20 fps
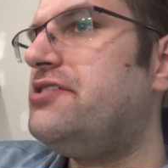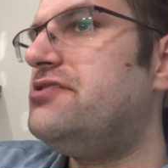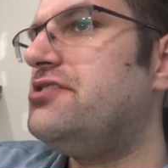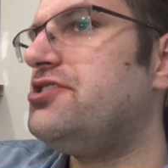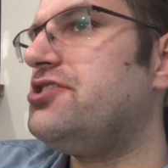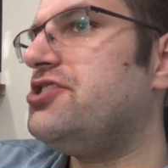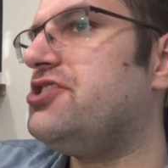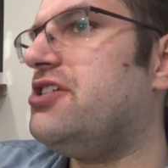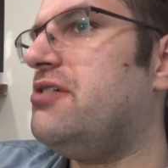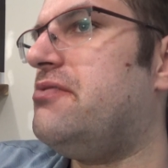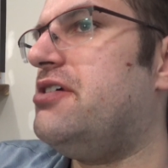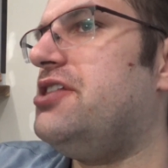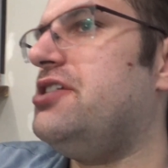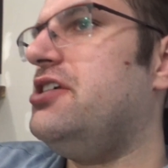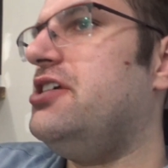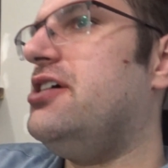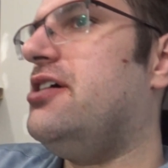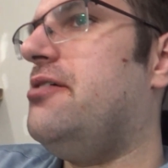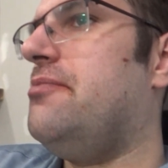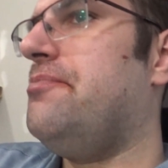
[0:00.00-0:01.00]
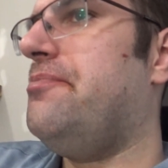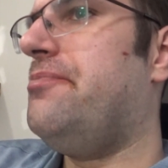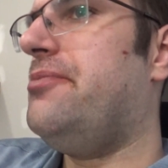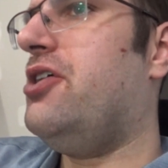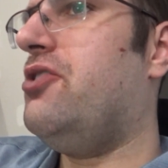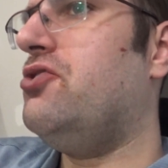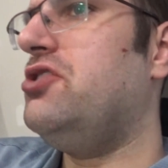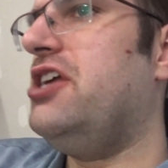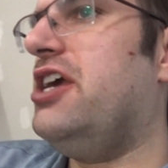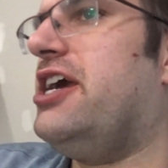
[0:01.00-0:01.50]
This is some of the
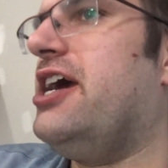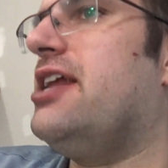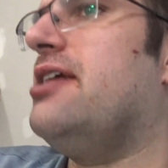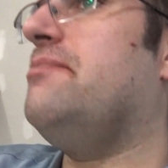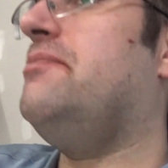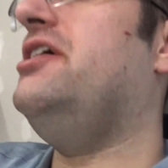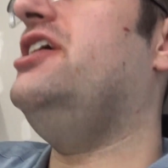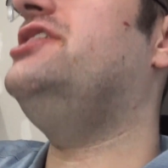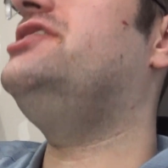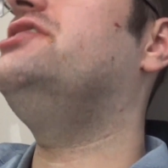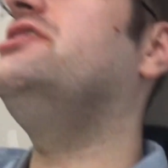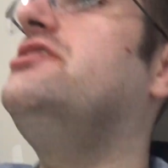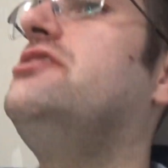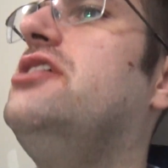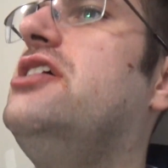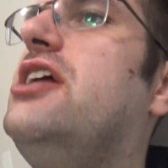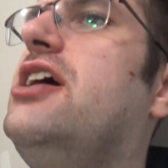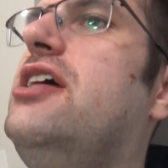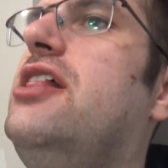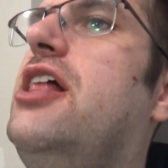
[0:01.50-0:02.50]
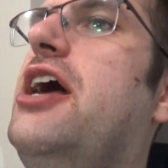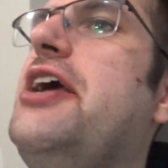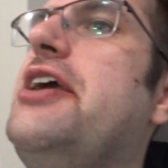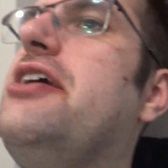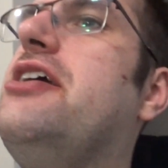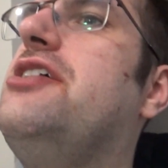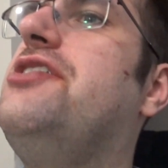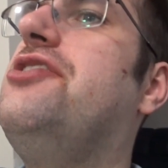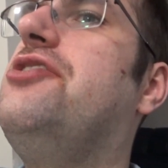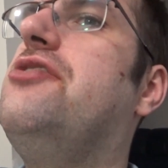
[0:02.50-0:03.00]
only kind of pizza that I
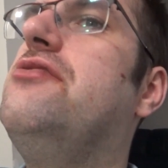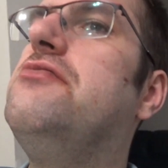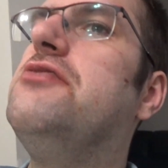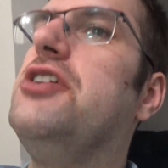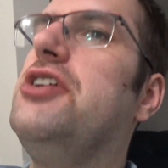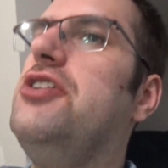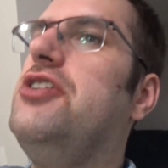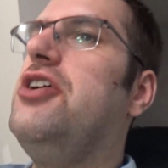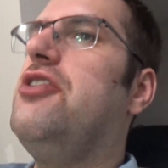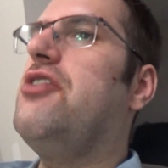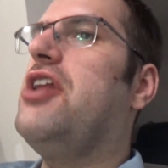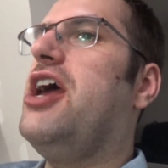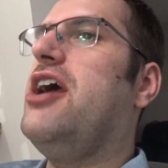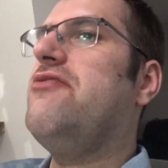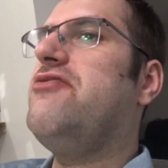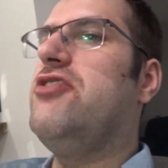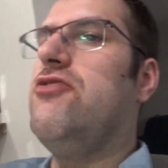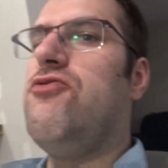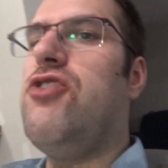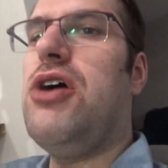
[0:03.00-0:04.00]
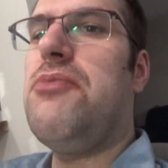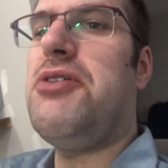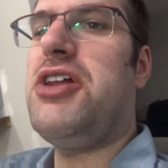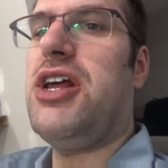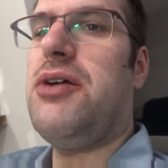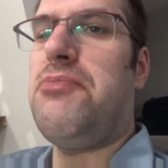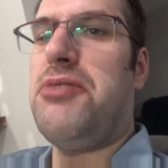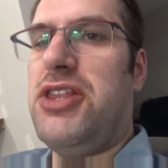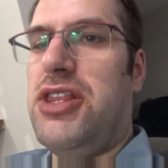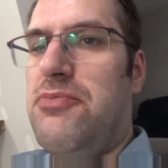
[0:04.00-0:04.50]
like where you don't have to warm it
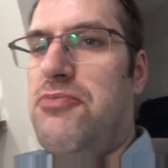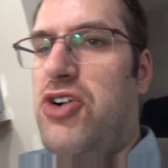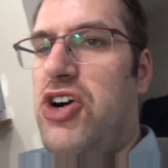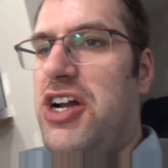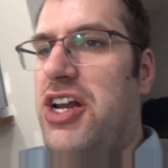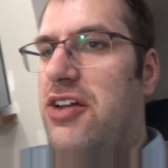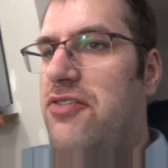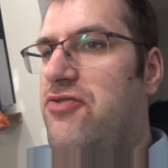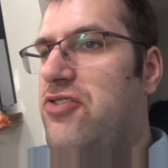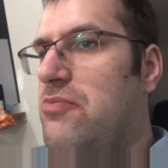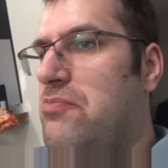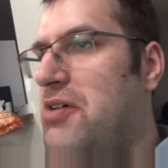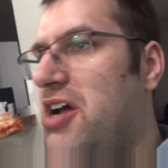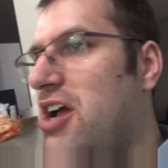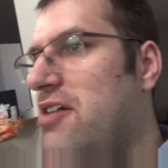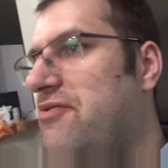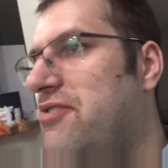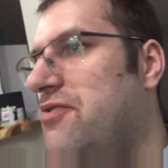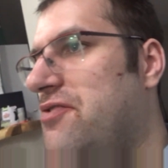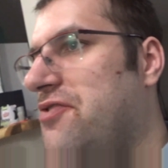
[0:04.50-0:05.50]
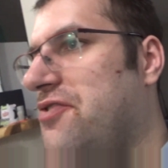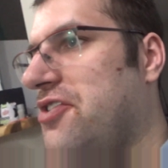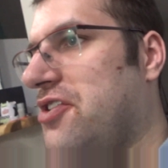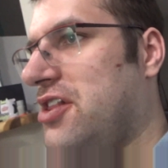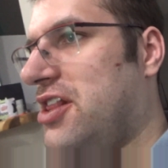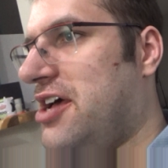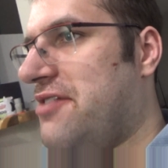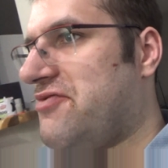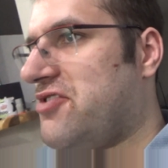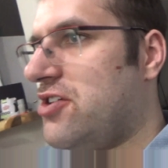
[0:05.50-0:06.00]
up in the morning for
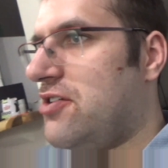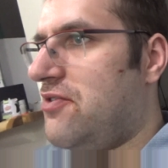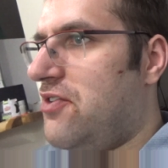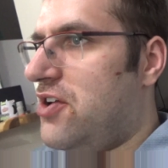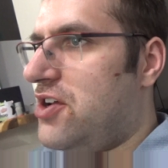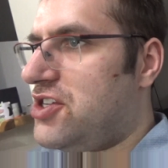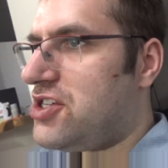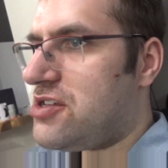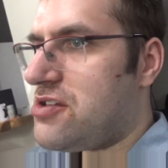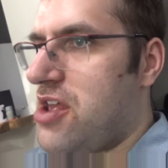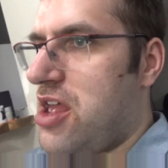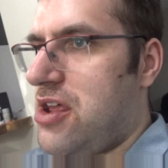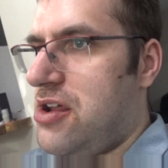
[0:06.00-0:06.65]
leftovers.